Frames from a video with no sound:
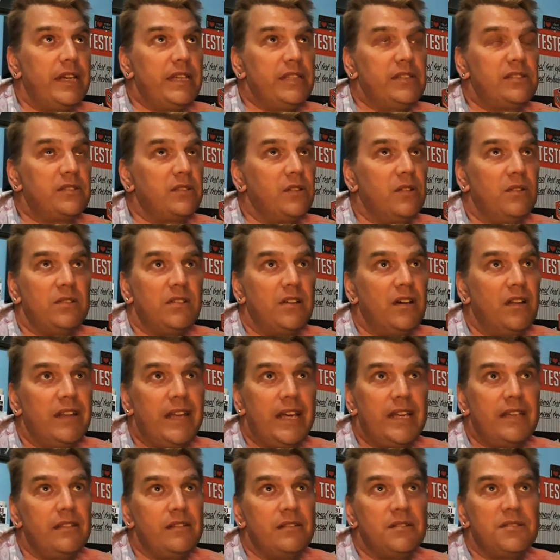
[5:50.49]
I sold all
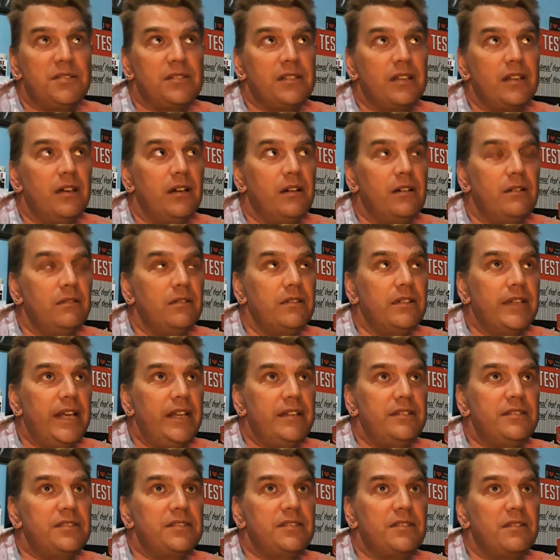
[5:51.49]
that years ago, and I
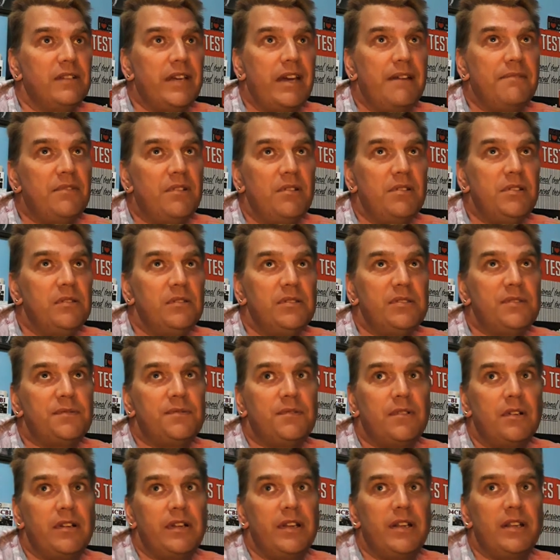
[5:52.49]
just don't have no use
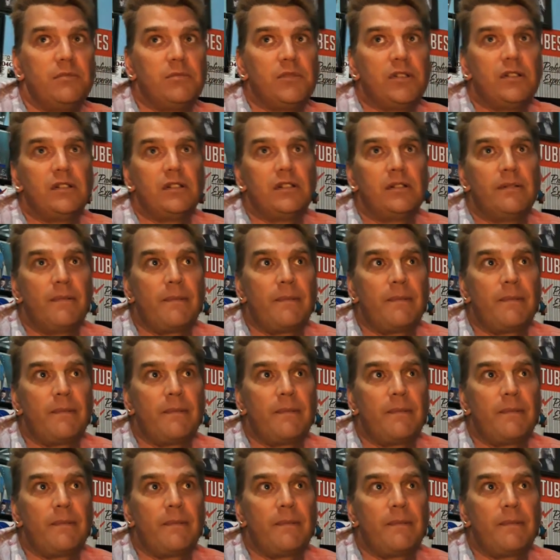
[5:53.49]
for it anymore.